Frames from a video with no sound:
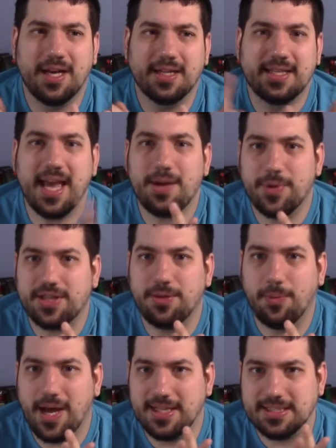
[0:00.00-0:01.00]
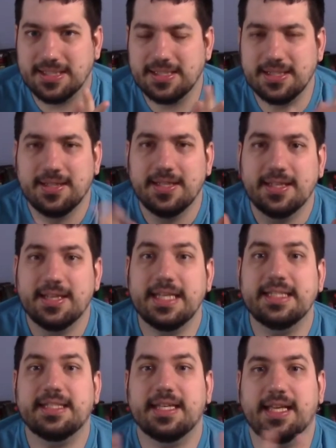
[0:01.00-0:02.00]
Gadwick the Wizened.
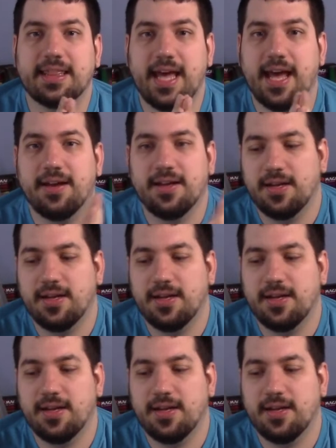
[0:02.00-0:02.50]
Things like that.